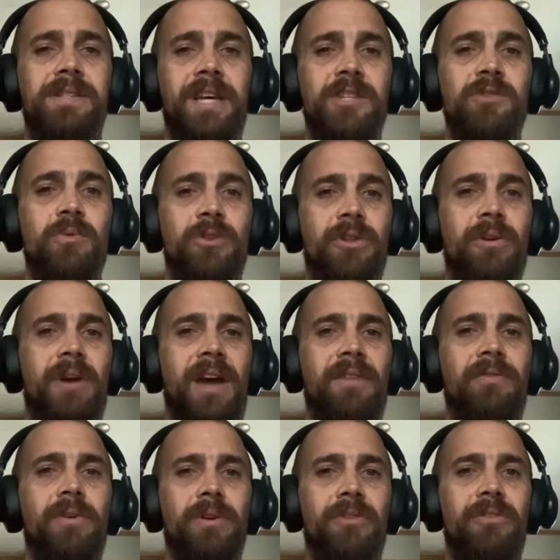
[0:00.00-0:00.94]
that's what they're
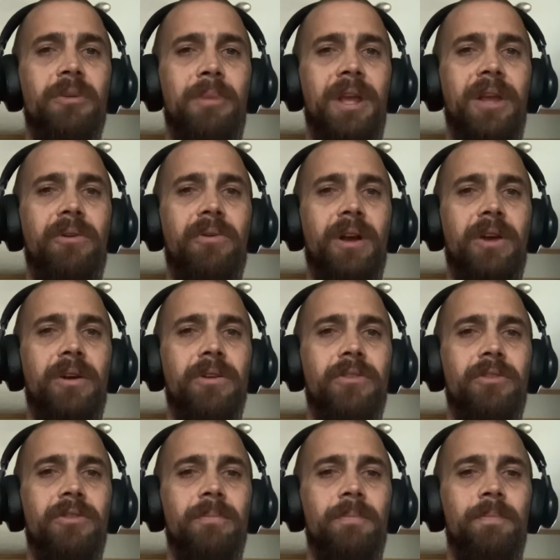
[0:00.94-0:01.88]
after is the bank
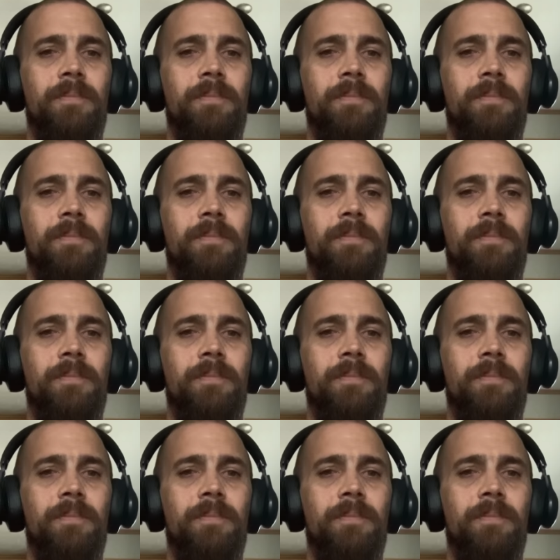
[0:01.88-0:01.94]
records